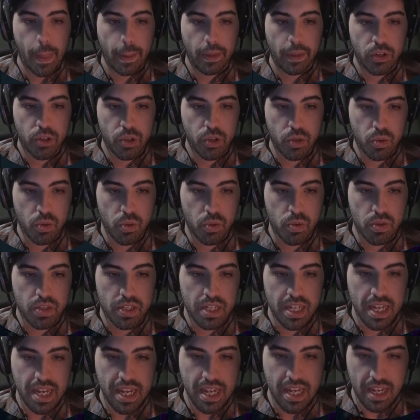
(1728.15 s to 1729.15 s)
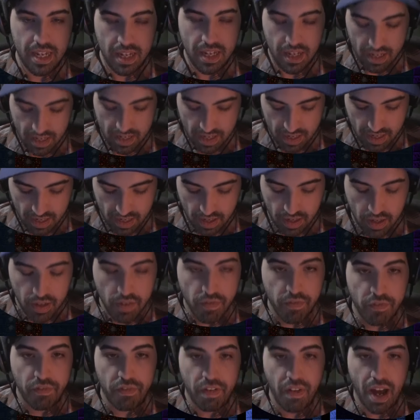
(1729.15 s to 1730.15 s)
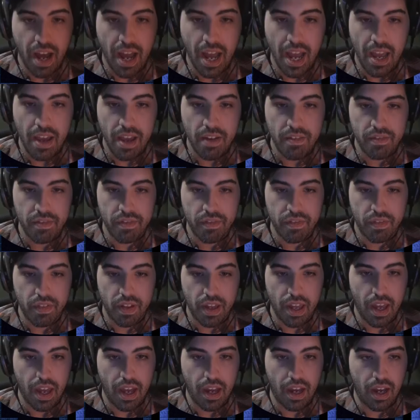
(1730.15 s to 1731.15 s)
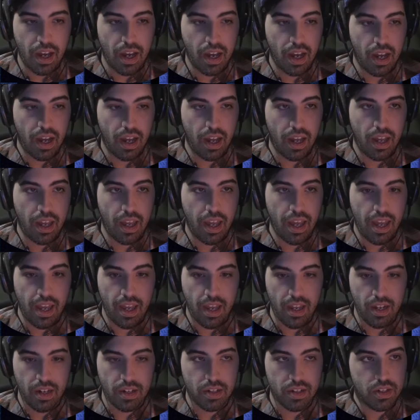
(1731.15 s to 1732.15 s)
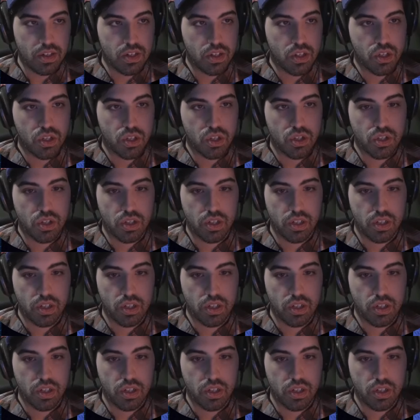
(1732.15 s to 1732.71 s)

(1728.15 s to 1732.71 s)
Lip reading: to Z5, and